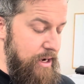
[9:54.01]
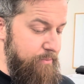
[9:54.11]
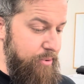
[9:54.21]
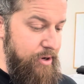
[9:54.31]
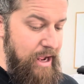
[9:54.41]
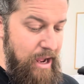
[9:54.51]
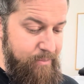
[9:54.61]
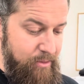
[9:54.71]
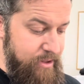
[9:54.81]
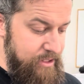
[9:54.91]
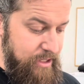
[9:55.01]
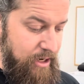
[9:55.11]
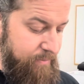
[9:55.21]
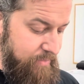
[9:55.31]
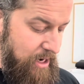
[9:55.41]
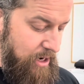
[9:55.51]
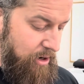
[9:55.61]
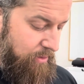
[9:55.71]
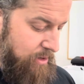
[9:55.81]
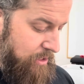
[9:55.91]
I'm pretty happy with the setup
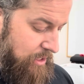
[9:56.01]
now.